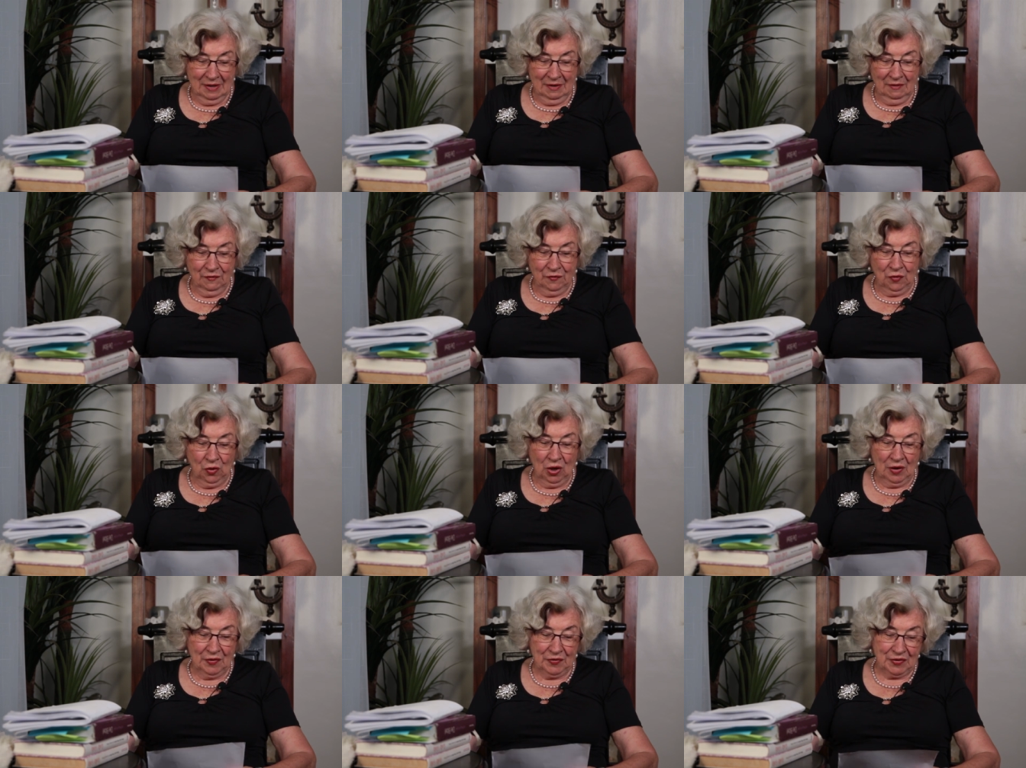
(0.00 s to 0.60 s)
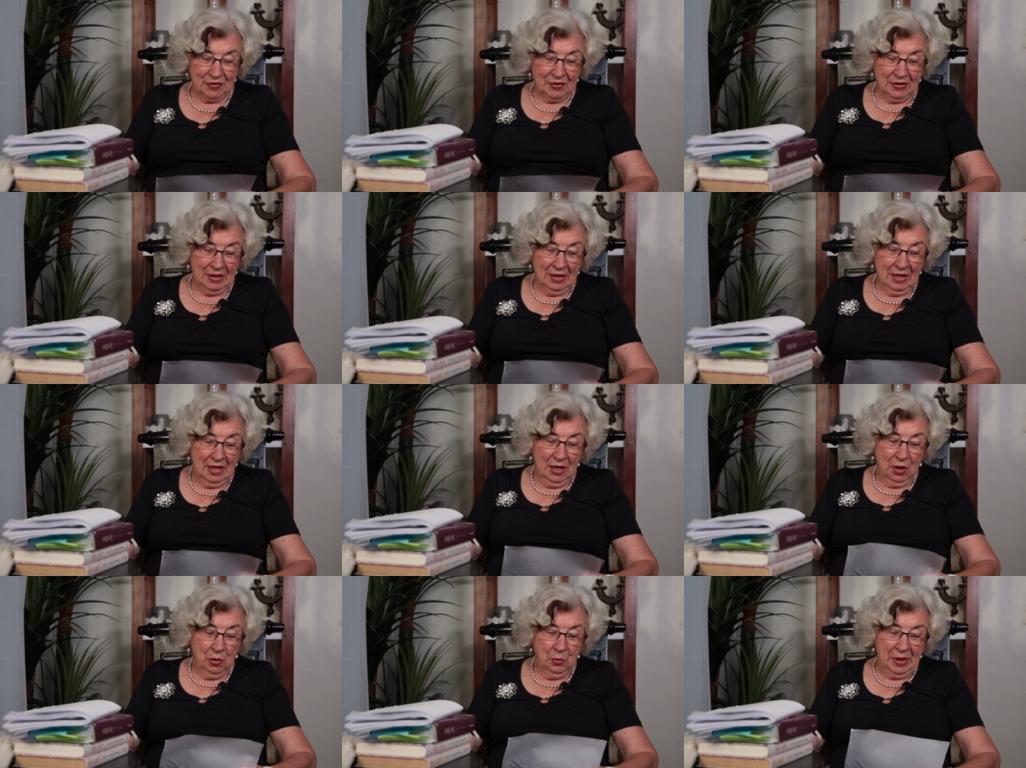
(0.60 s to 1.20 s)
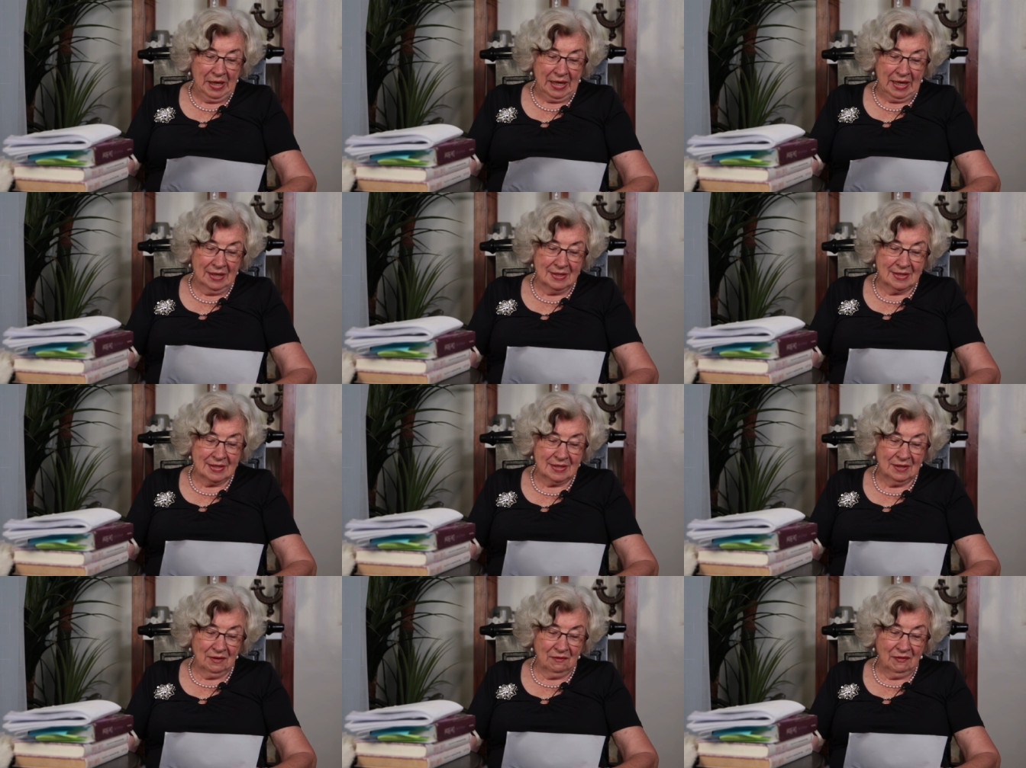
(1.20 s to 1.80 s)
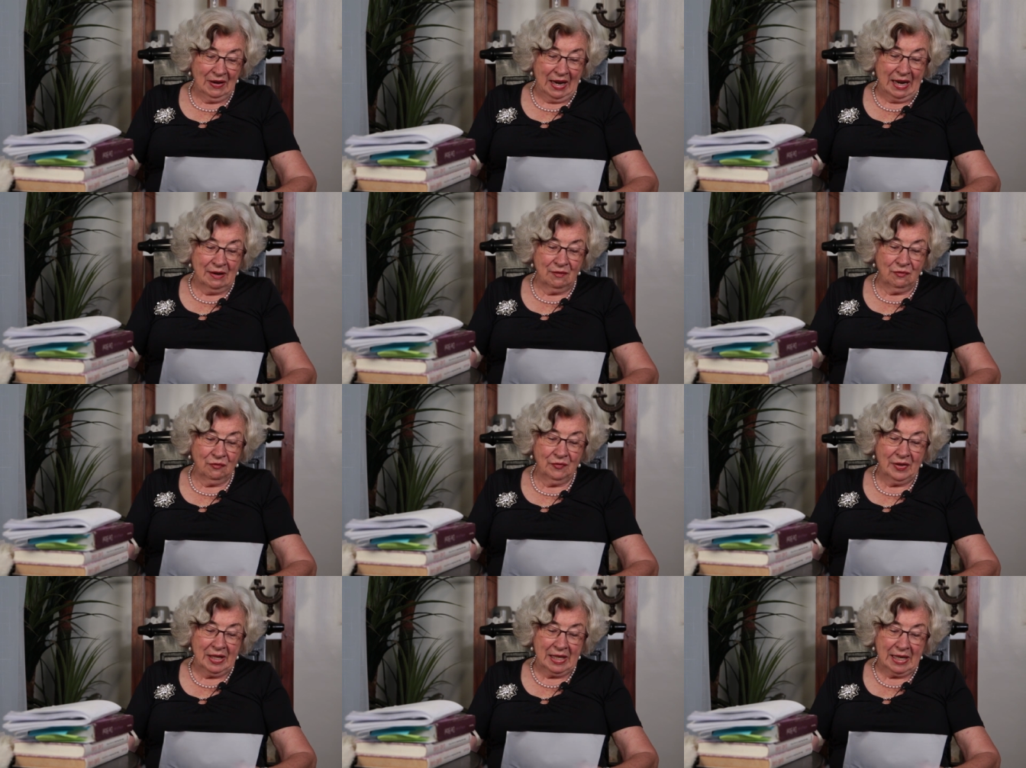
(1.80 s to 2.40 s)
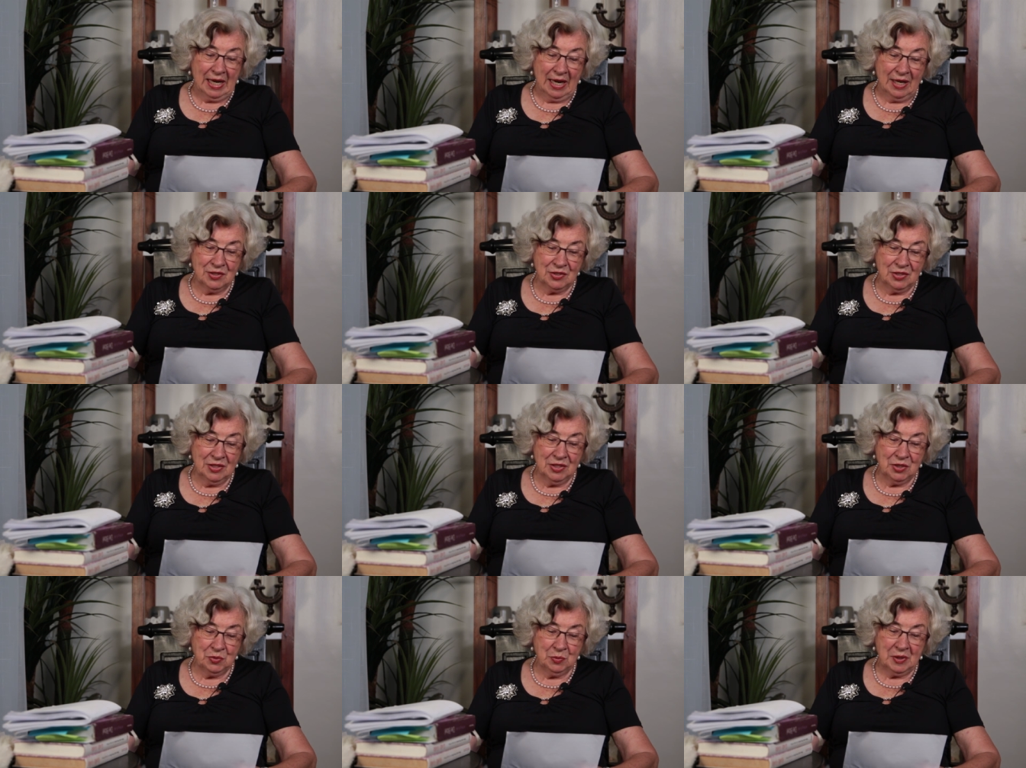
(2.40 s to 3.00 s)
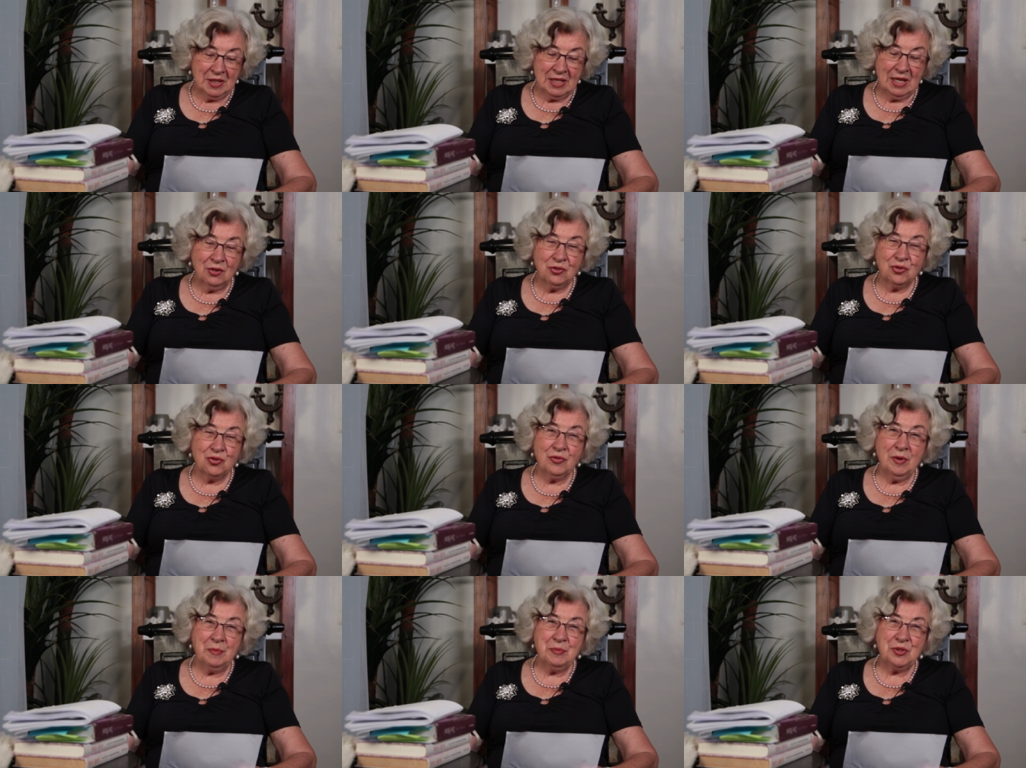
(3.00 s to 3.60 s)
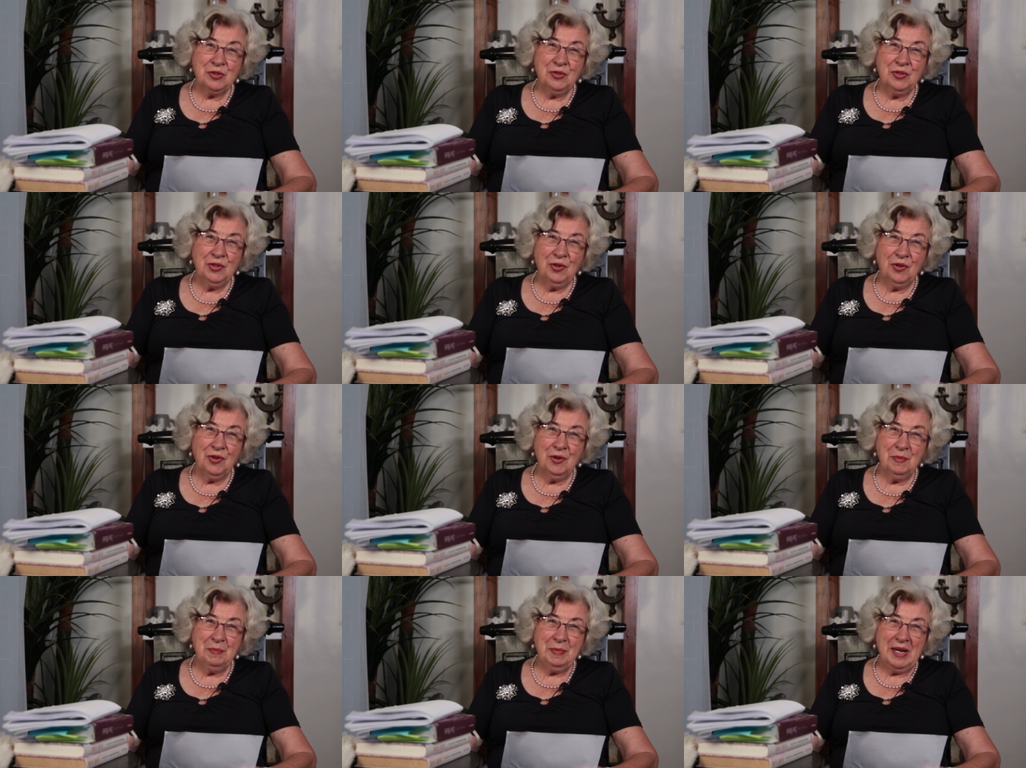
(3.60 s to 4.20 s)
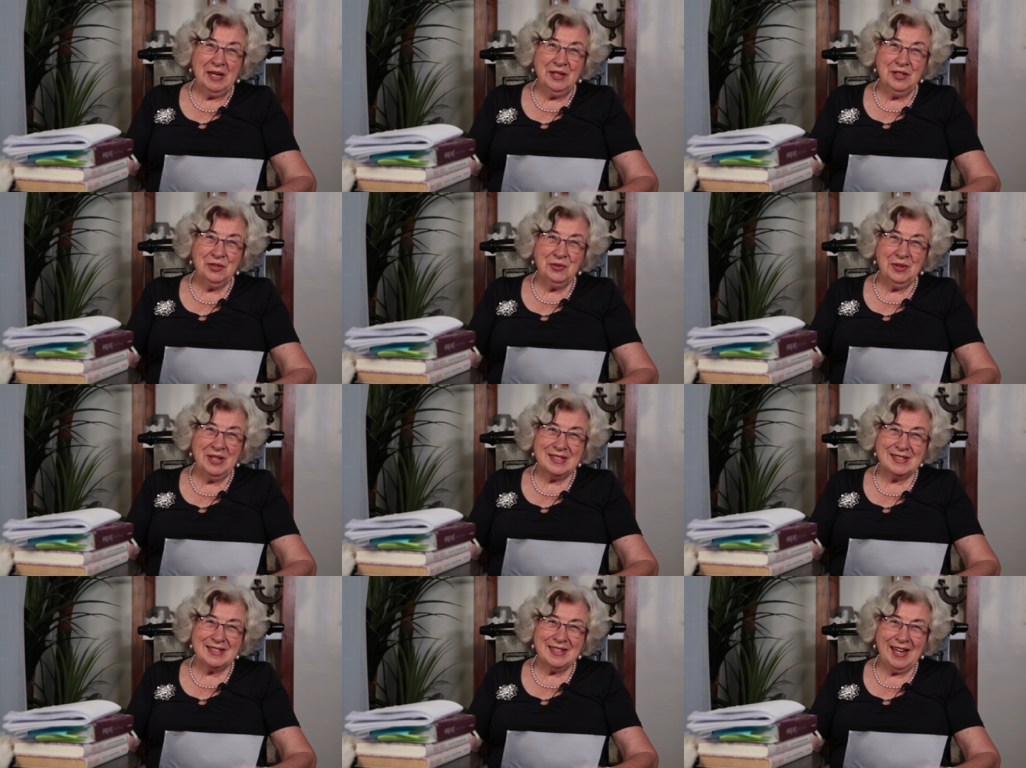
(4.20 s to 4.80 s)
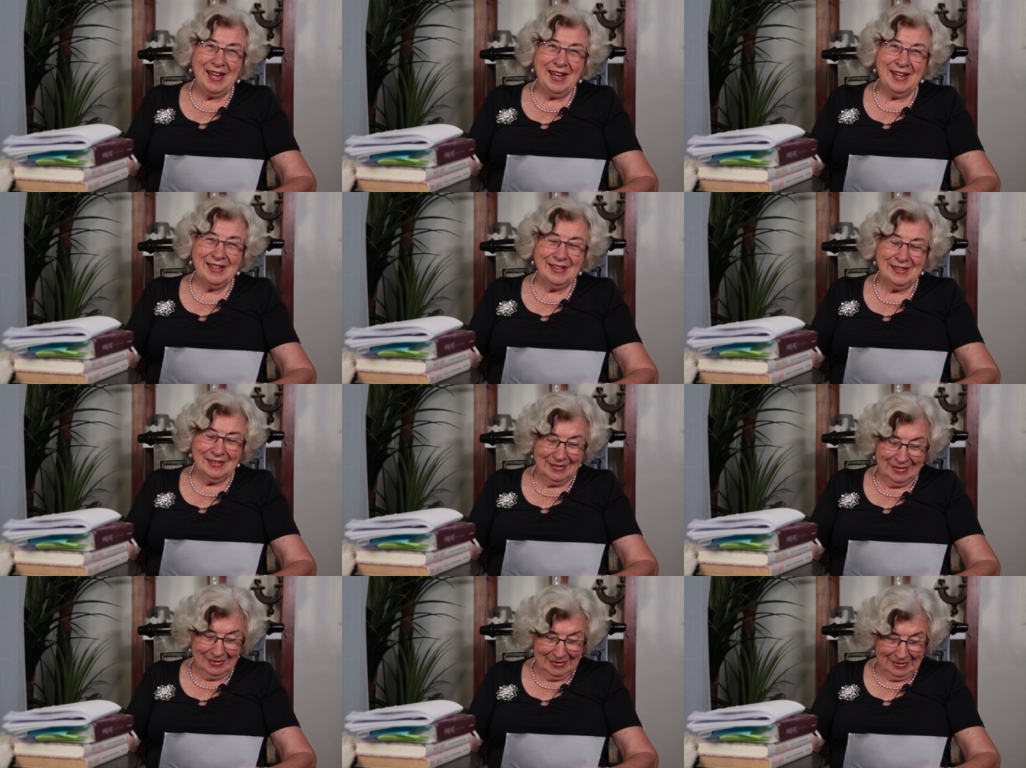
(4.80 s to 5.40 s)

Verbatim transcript: Fourth, we can survive vacations without trips to Europe and USA.